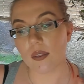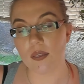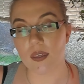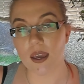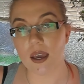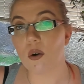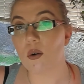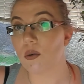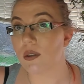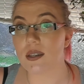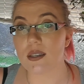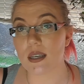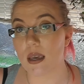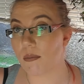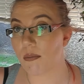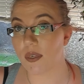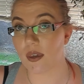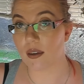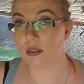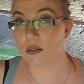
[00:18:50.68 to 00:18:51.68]
all the same
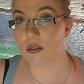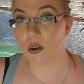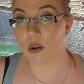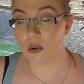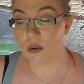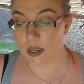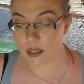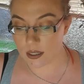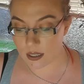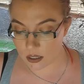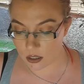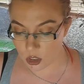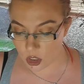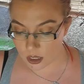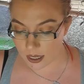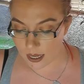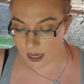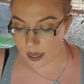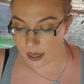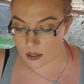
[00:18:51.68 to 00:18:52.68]
thing though,
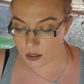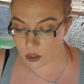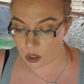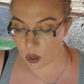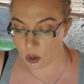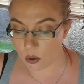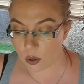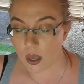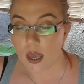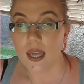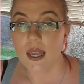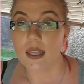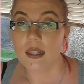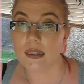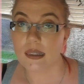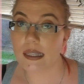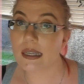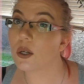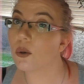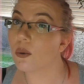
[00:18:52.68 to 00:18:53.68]
essentially. And so
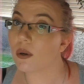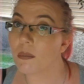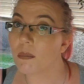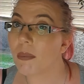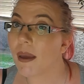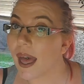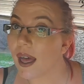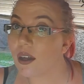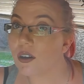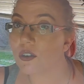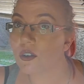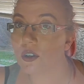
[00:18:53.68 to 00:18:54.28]
liquid and powder